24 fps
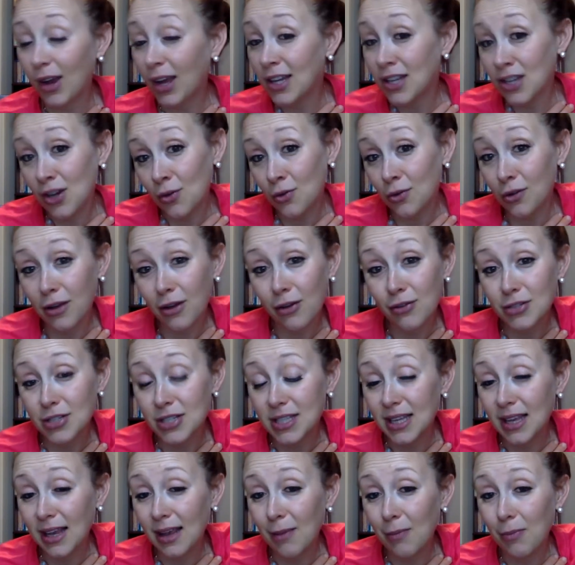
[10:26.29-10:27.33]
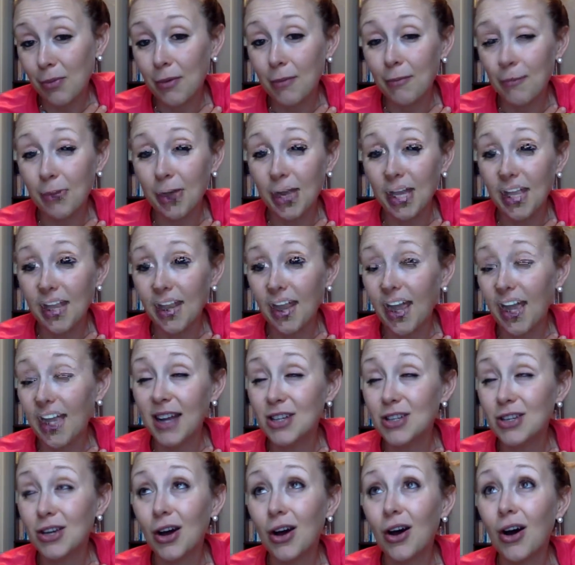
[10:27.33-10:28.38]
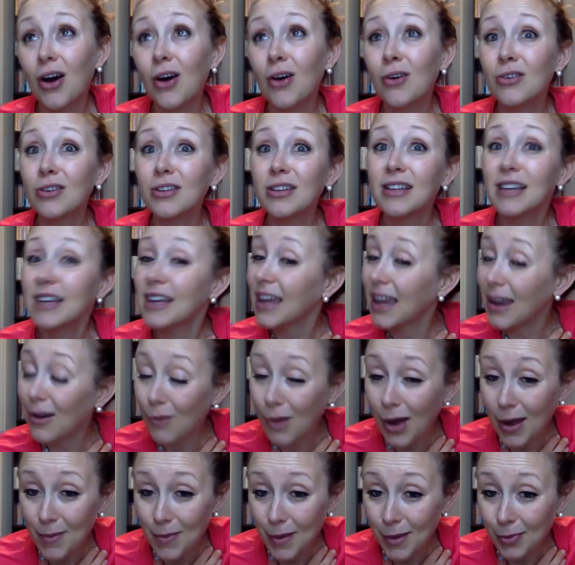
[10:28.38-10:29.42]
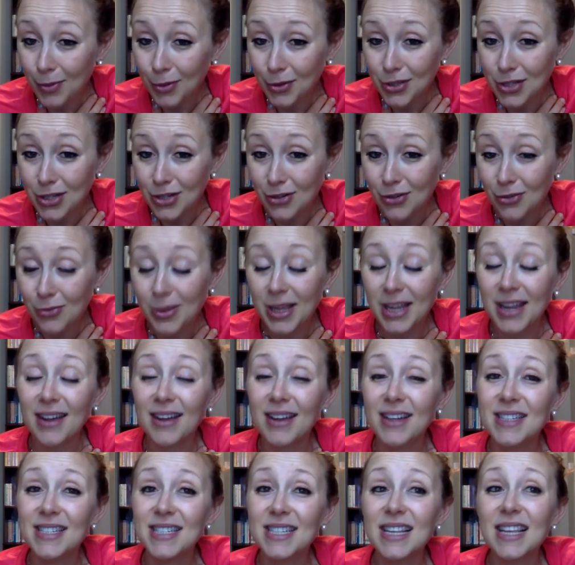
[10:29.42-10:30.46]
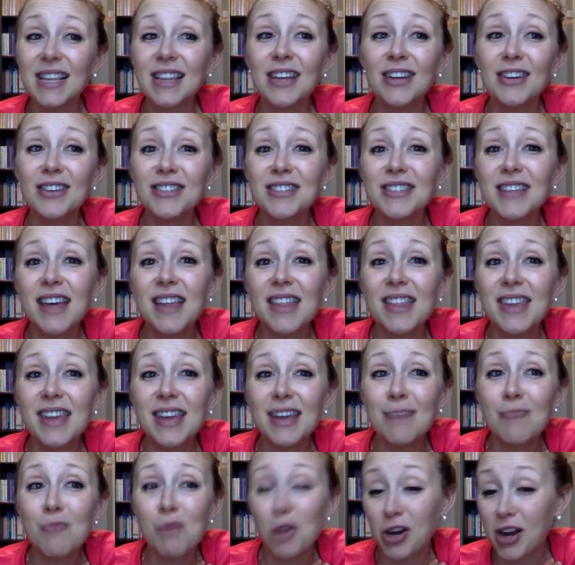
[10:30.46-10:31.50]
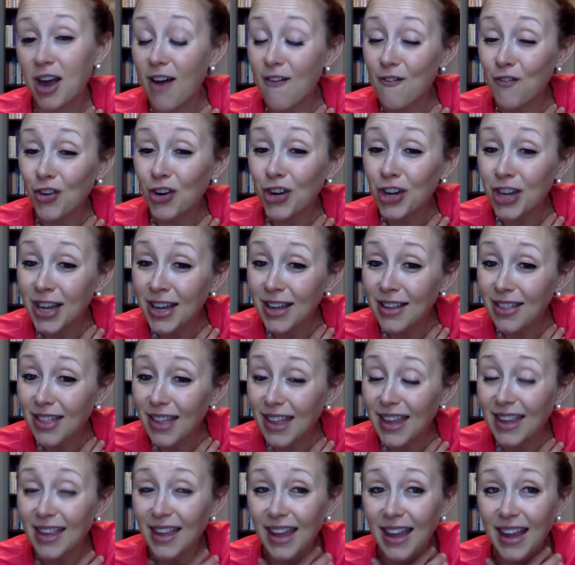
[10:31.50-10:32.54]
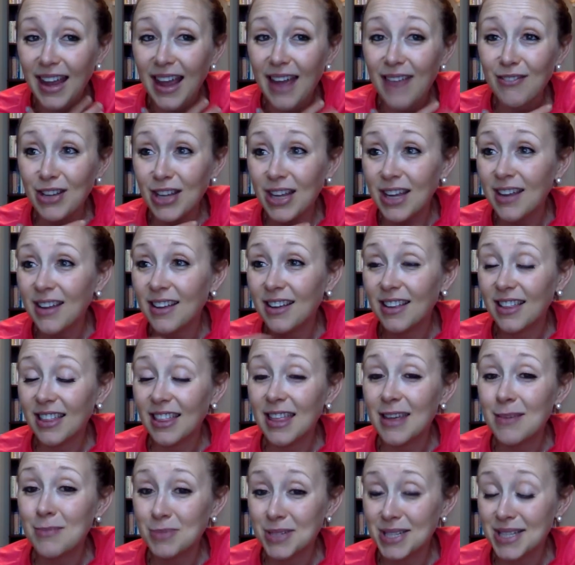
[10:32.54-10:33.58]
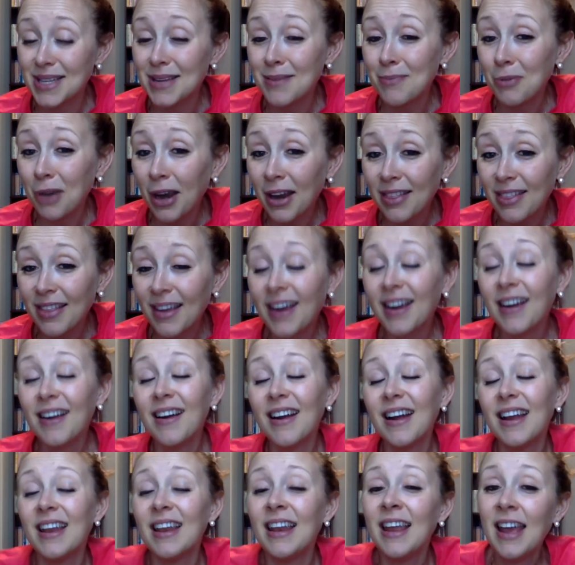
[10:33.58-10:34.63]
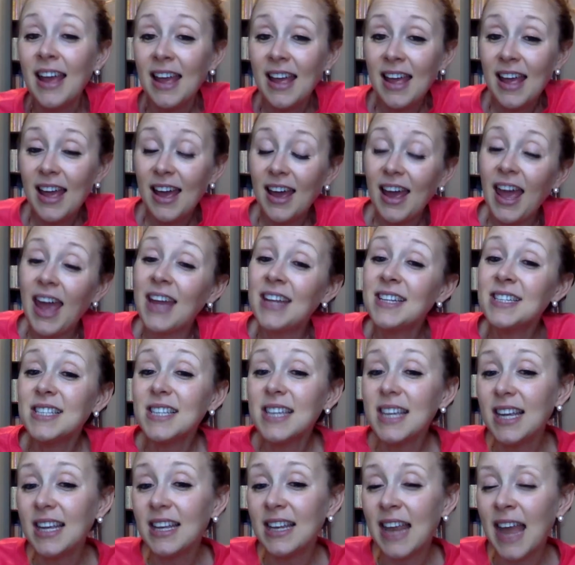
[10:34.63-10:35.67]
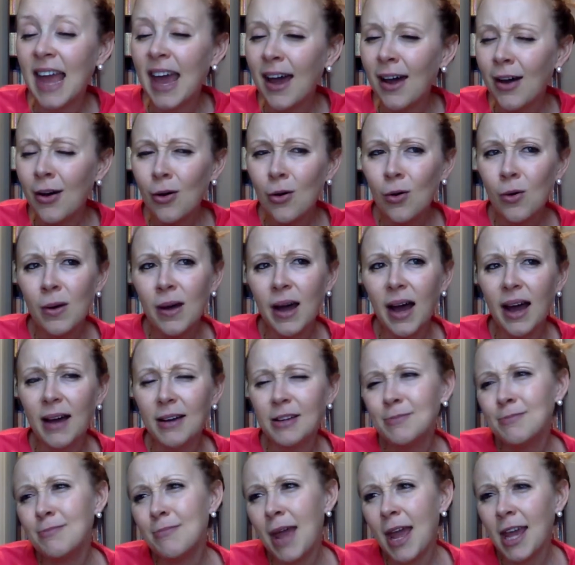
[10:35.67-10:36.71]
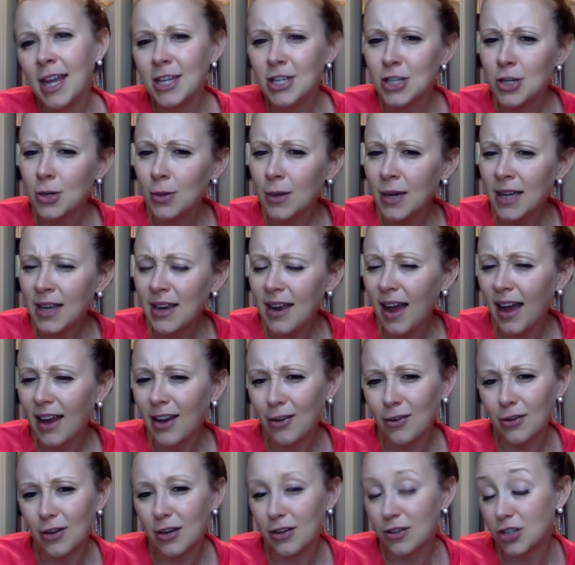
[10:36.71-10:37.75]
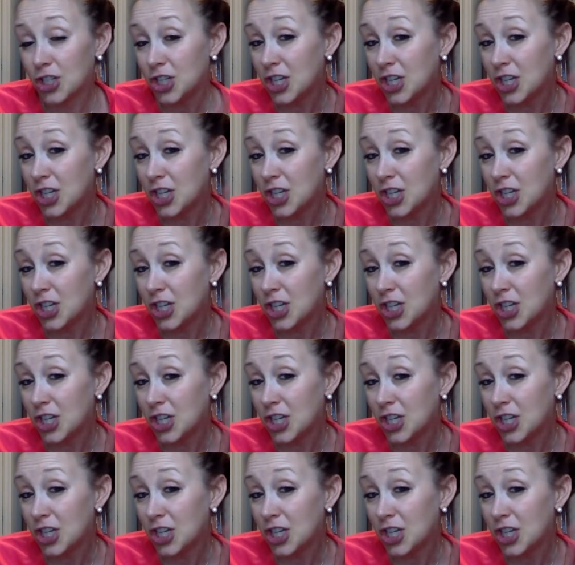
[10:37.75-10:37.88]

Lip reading: don't co-sleep, but I totally get why people do, because there's nothing more comforting than, like, having them sleep right there. And Ainsley now may do it. I don't know.